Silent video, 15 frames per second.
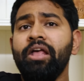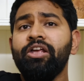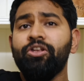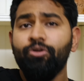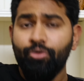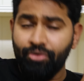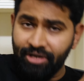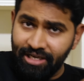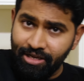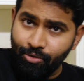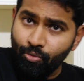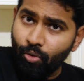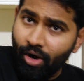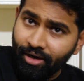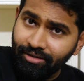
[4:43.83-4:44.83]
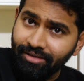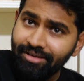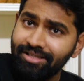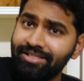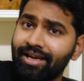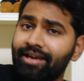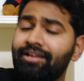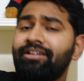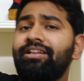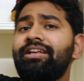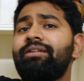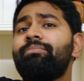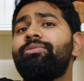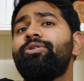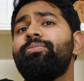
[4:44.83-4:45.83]
You really want the design
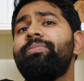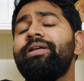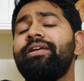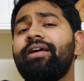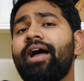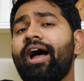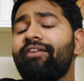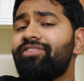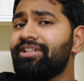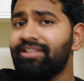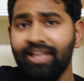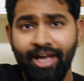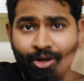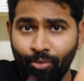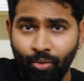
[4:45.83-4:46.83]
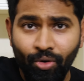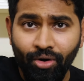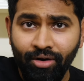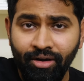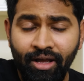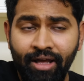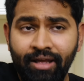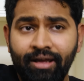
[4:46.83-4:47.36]
team to be having their own